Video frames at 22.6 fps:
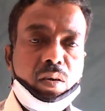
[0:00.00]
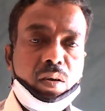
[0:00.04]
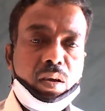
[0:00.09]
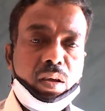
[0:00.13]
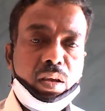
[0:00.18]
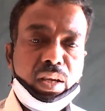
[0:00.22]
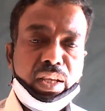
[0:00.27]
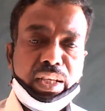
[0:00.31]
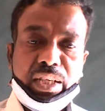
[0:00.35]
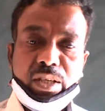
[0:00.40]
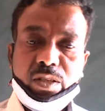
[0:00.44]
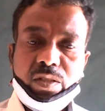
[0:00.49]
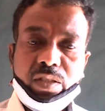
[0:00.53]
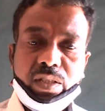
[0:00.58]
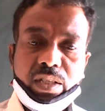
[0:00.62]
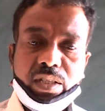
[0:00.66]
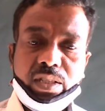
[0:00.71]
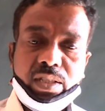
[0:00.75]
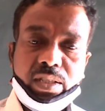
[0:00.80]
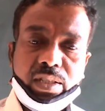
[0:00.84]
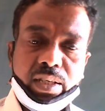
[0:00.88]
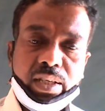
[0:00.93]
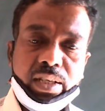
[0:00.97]
linguistic
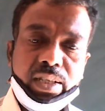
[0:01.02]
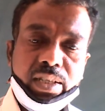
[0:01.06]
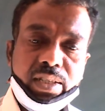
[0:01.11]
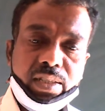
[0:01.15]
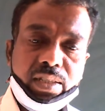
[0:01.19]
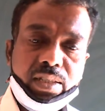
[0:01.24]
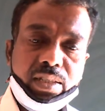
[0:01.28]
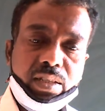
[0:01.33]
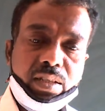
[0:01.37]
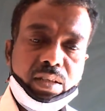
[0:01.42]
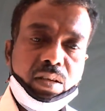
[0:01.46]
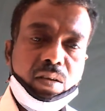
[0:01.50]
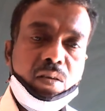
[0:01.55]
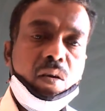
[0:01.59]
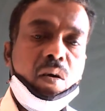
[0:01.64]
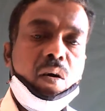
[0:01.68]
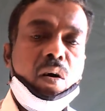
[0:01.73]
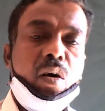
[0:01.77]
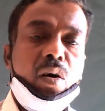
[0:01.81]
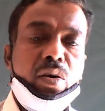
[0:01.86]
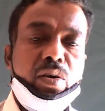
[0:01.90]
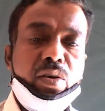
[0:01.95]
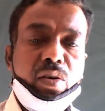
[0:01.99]
states
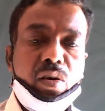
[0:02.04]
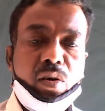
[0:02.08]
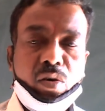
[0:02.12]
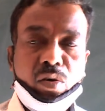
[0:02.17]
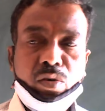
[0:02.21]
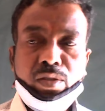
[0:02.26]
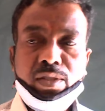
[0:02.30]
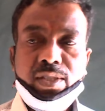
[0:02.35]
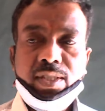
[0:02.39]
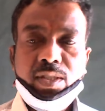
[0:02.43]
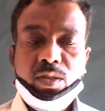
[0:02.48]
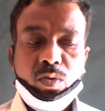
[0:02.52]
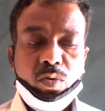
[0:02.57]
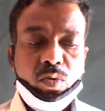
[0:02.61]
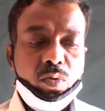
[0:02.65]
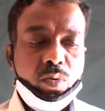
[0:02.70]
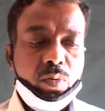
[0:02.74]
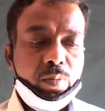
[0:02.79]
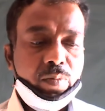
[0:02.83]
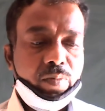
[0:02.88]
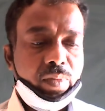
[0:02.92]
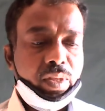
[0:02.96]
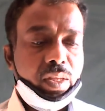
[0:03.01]
and
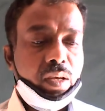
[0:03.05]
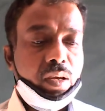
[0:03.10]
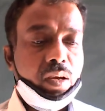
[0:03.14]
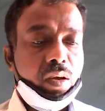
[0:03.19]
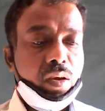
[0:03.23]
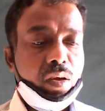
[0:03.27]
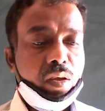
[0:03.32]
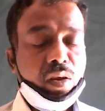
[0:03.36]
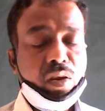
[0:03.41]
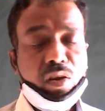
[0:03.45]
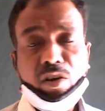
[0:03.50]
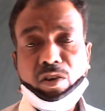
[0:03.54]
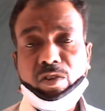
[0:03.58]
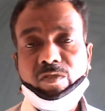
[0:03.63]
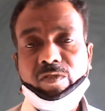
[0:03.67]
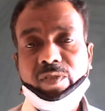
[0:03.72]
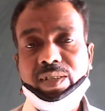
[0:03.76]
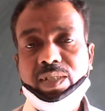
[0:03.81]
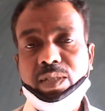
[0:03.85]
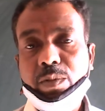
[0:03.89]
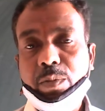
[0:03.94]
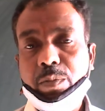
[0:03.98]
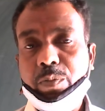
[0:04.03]
also
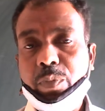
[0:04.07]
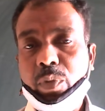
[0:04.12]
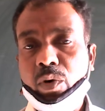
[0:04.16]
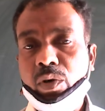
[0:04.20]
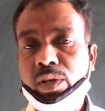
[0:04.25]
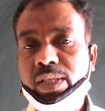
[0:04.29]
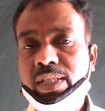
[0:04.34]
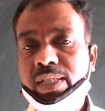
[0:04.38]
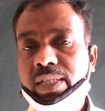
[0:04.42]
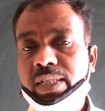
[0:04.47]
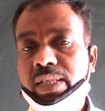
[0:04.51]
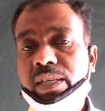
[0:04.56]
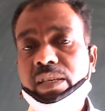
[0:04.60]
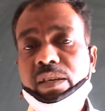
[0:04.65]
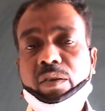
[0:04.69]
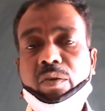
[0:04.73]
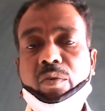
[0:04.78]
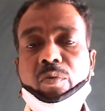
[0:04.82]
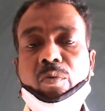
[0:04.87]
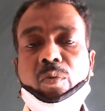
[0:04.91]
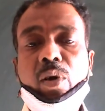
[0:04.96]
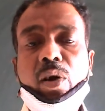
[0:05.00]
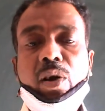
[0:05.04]
language policy
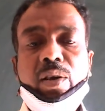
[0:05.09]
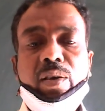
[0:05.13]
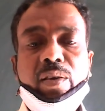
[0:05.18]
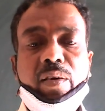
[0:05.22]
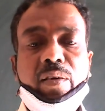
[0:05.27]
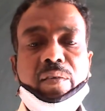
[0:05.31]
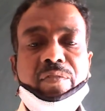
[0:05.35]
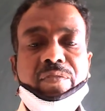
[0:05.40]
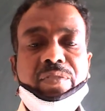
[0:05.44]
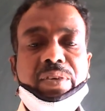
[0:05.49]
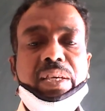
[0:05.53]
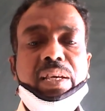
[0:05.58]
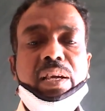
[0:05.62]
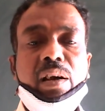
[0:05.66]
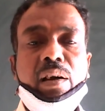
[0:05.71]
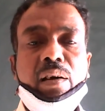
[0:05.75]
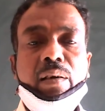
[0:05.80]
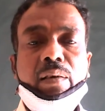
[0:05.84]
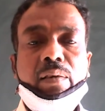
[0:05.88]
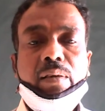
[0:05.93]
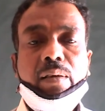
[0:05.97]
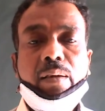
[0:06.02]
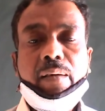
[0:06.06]
what we
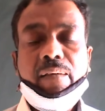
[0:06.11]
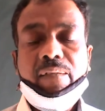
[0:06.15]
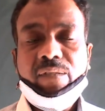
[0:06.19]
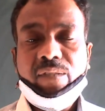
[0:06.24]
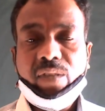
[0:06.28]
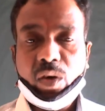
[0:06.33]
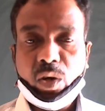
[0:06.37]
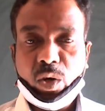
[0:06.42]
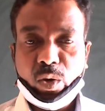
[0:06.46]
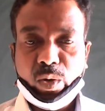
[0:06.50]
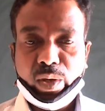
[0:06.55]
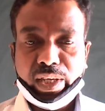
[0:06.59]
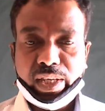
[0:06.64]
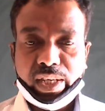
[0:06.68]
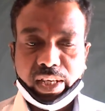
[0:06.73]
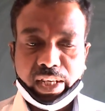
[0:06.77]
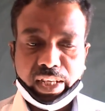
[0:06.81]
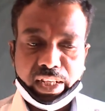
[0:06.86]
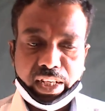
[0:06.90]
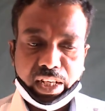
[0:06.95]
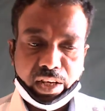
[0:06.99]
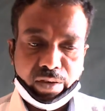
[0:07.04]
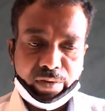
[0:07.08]
are following
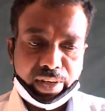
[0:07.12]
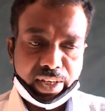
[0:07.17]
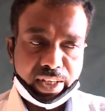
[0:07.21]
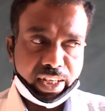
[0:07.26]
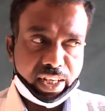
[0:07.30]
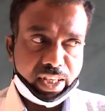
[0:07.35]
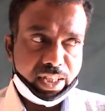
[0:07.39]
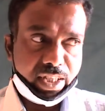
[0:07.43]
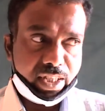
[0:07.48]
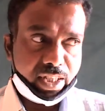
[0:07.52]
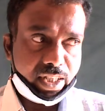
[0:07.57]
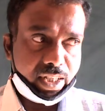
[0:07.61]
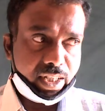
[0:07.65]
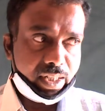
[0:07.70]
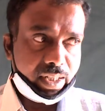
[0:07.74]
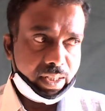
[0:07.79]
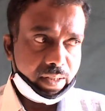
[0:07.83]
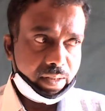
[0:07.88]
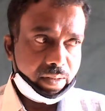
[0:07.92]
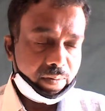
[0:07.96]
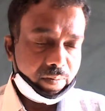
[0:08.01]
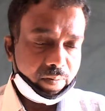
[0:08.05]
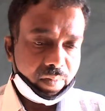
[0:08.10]
in our country.
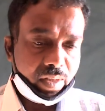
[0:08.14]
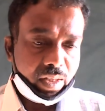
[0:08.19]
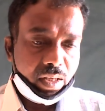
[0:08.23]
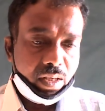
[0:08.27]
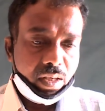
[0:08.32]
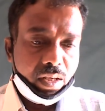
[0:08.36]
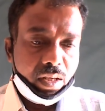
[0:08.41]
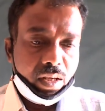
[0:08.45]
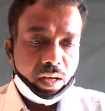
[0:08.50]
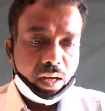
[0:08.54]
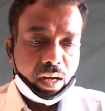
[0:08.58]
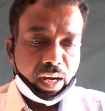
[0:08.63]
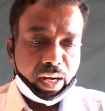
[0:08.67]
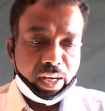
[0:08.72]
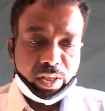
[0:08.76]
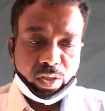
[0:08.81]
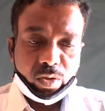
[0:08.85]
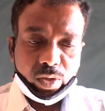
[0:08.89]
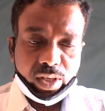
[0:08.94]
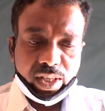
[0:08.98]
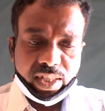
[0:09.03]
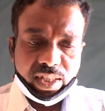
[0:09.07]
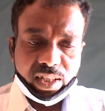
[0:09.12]
And
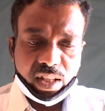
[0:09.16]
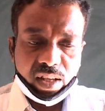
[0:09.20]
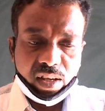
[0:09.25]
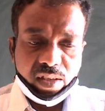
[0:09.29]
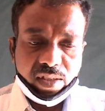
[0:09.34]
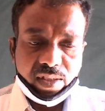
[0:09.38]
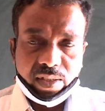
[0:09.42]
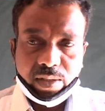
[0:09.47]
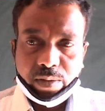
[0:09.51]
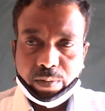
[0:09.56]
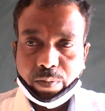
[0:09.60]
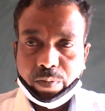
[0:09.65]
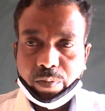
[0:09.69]
today's class